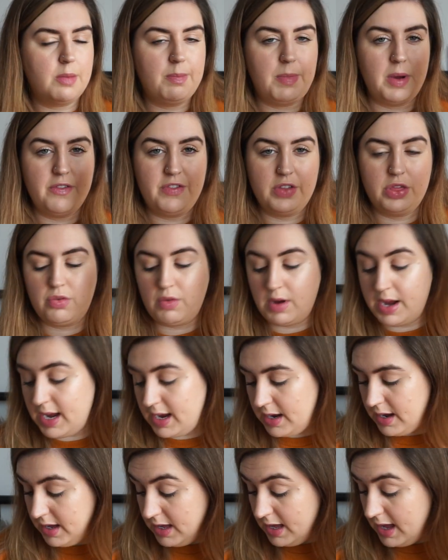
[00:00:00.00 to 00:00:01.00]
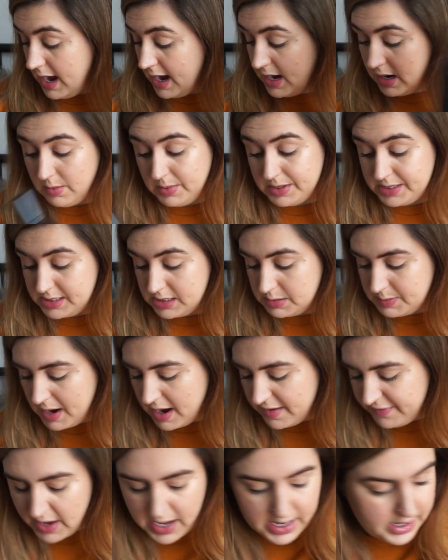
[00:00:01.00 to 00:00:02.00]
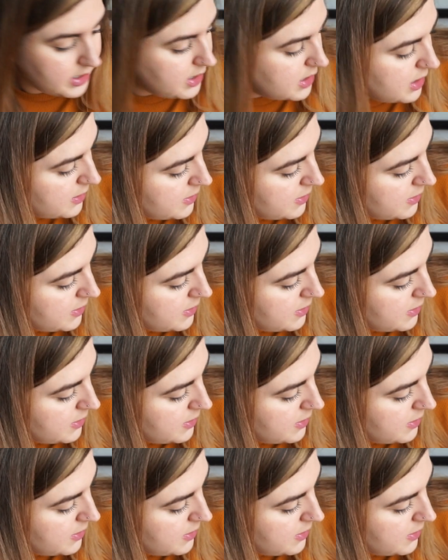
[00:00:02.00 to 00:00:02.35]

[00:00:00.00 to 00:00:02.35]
but for 3 hours it's perfect.